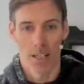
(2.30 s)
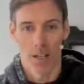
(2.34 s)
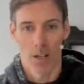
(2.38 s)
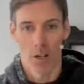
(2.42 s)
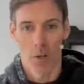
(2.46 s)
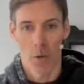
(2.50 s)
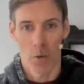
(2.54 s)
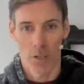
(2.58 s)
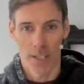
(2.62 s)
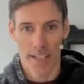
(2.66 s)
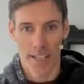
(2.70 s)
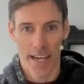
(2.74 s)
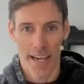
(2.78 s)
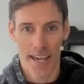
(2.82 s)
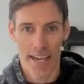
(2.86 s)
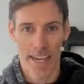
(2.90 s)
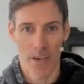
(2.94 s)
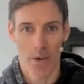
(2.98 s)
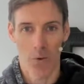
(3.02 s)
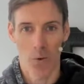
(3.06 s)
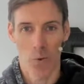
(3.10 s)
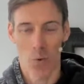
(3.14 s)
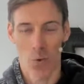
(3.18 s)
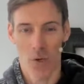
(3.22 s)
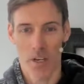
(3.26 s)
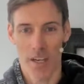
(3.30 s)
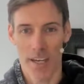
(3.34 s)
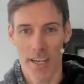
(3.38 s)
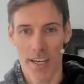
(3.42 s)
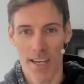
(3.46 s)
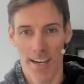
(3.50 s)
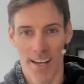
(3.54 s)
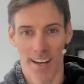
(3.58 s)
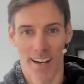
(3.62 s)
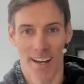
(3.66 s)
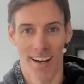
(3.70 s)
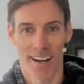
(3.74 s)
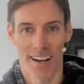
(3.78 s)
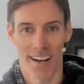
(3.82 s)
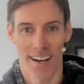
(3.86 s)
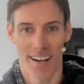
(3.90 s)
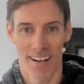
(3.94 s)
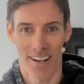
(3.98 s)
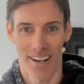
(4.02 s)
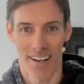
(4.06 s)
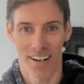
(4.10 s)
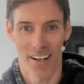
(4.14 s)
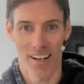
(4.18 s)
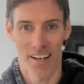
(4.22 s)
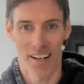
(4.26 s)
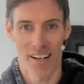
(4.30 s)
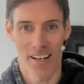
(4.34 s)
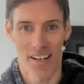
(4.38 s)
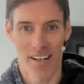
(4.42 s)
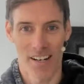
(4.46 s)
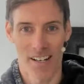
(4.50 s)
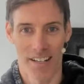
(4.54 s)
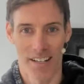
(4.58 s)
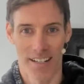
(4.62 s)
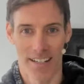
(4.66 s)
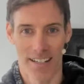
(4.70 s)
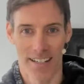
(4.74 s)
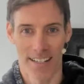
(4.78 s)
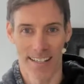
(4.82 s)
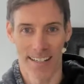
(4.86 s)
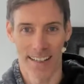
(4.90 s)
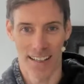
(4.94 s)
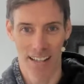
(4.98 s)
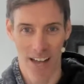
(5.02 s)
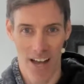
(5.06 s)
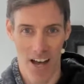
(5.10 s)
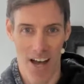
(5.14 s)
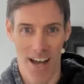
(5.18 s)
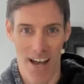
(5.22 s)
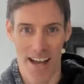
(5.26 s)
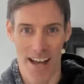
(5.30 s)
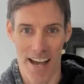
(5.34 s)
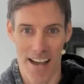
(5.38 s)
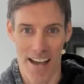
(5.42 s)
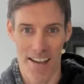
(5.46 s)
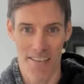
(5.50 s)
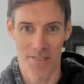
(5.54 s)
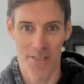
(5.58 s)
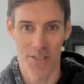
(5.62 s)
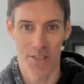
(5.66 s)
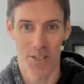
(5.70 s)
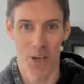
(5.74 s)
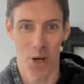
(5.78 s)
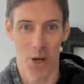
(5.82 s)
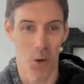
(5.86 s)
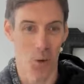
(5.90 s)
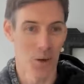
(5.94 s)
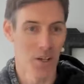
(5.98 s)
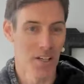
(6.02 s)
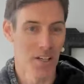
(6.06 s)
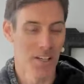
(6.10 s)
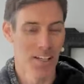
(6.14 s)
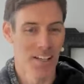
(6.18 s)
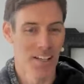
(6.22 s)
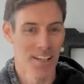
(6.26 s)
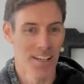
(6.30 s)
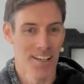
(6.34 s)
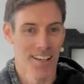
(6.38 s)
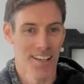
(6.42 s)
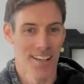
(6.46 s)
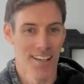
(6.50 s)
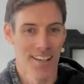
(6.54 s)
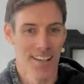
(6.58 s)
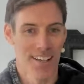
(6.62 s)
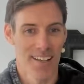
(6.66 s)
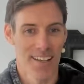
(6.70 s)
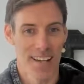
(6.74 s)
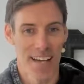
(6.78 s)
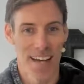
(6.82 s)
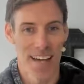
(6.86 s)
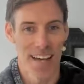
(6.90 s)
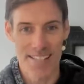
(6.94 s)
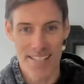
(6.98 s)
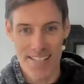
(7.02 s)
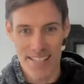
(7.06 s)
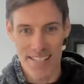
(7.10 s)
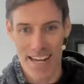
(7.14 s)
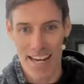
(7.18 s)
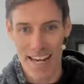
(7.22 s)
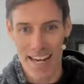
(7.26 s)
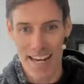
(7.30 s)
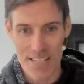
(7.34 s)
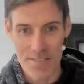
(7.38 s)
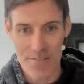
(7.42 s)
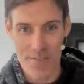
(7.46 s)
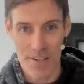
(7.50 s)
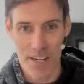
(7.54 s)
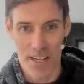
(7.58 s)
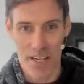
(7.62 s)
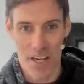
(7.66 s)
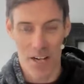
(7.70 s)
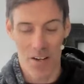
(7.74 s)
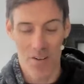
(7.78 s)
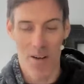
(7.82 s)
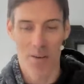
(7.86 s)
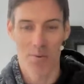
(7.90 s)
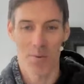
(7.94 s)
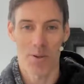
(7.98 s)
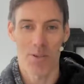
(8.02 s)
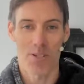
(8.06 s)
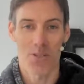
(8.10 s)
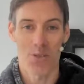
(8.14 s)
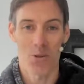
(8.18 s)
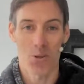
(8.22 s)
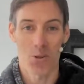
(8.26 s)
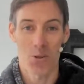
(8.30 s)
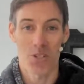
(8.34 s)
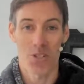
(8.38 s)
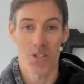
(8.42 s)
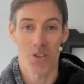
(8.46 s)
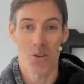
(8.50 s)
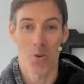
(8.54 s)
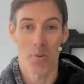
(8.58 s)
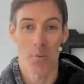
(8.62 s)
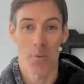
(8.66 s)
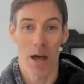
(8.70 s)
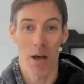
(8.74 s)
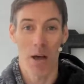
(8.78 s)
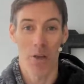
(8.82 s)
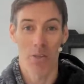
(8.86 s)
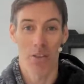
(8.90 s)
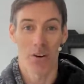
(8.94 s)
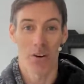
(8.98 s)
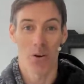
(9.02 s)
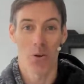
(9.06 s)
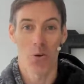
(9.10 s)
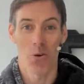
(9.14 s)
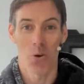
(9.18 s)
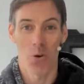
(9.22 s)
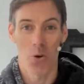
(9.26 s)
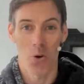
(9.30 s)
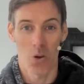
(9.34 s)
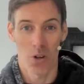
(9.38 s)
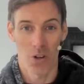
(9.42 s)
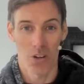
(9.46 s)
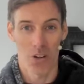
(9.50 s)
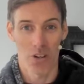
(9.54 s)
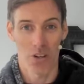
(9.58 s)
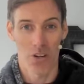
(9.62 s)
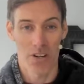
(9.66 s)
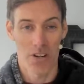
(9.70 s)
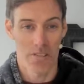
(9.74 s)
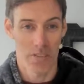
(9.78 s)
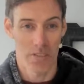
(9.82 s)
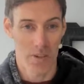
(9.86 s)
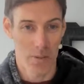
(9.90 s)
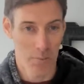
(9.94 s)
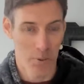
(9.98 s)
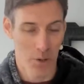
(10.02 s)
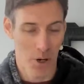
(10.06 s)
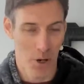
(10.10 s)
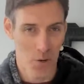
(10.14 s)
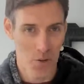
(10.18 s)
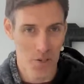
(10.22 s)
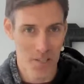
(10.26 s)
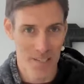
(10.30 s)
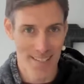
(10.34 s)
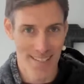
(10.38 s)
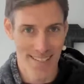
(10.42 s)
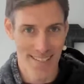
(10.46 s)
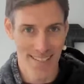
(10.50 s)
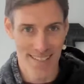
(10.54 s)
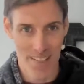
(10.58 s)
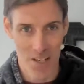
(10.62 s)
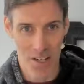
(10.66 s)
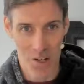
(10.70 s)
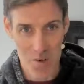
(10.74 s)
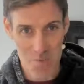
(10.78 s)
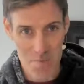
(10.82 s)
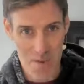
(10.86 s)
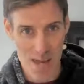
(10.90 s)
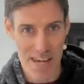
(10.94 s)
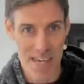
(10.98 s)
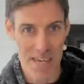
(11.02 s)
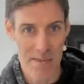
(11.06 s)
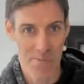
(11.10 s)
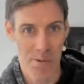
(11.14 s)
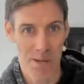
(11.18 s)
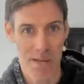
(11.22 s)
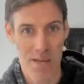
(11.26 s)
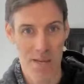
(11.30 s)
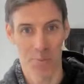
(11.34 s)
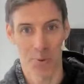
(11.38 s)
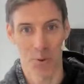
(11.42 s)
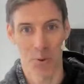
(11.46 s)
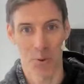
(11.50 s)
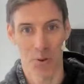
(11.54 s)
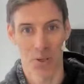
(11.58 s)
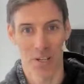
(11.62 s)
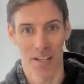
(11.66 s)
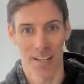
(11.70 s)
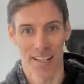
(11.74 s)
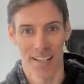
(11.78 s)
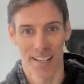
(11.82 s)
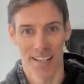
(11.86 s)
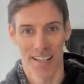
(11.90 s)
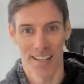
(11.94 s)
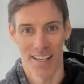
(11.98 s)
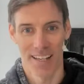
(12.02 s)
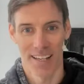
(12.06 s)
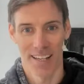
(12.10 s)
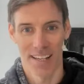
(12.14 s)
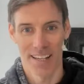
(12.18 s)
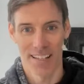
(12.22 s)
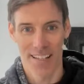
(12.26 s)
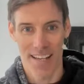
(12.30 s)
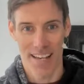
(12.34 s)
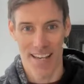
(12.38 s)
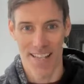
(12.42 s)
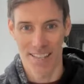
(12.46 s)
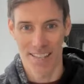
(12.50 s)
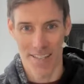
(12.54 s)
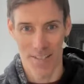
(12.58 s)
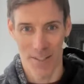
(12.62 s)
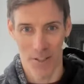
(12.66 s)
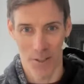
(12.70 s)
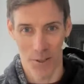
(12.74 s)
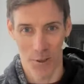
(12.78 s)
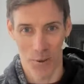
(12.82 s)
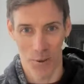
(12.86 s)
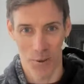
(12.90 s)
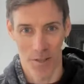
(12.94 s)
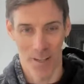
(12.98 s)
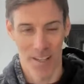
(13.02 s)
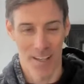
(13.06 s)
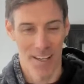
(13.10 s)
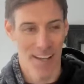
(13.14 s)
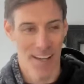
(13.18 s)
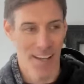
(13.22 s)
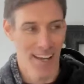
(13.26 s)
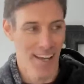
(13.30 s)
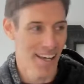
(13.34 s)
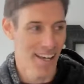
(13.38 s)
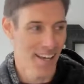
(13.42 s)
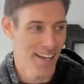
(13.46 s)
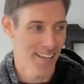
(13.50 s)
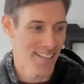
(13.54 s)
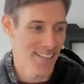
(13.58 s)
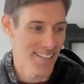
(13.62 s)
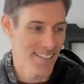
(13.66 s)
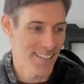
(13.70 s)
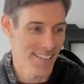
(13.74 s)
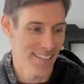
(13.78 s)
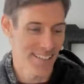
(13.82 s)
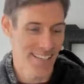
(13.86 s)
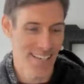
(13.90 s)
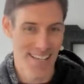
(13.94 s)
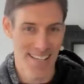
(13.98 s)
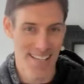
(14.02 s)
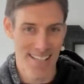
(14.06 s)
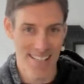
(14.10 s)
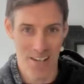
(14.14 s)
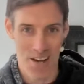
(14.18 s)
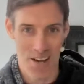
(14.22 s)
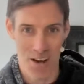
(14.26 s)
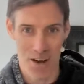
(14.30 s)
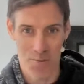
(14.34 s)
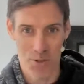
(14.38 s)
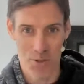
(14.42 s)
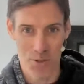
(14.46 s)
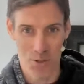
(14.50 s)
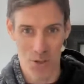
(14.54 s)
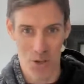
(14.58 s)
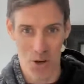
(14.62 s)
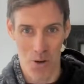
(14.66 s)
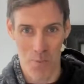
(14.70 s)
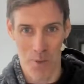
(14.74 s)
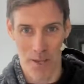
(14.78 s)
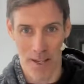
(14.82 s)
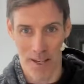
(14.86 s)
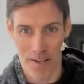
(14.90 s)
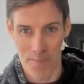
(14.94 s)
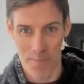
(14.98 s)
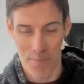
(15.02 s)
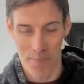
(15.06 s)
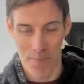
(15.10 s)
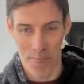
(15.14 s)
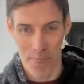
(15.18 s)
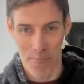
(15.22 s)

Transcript: Okay, we are live. So, in today's video, I'm going to talk to you about the all or nothing approach that so many people tend to do, and it's time to stop that.